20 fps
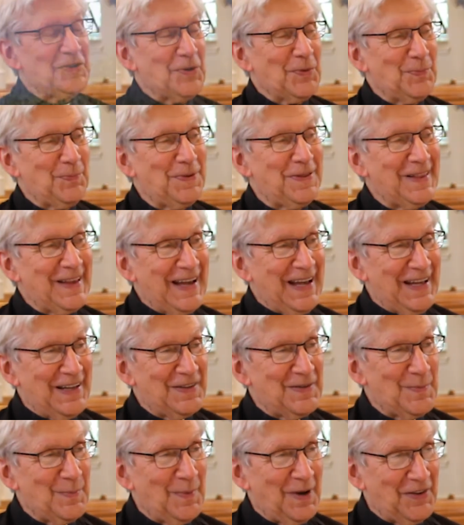to
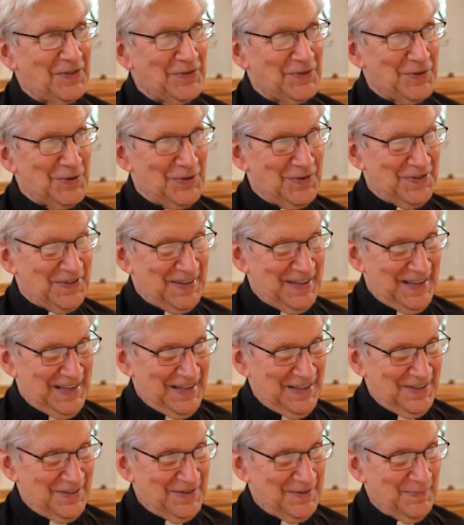plant mustard
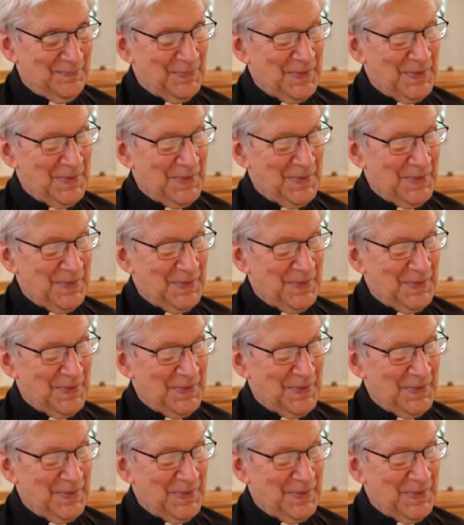seeds?